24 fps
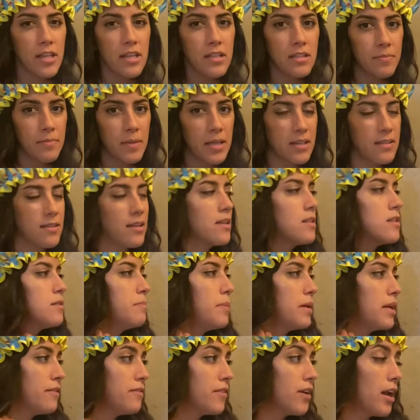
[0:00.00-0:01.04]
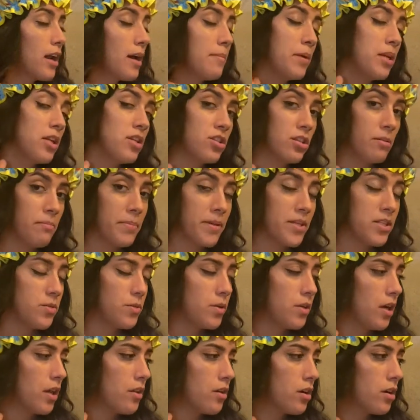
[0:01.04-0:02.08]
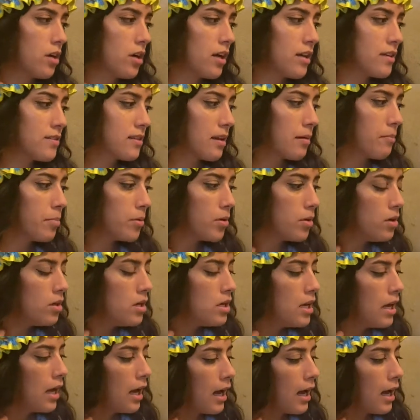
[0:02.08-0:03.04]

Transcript: this makes sense but if not i'm going to jump into another example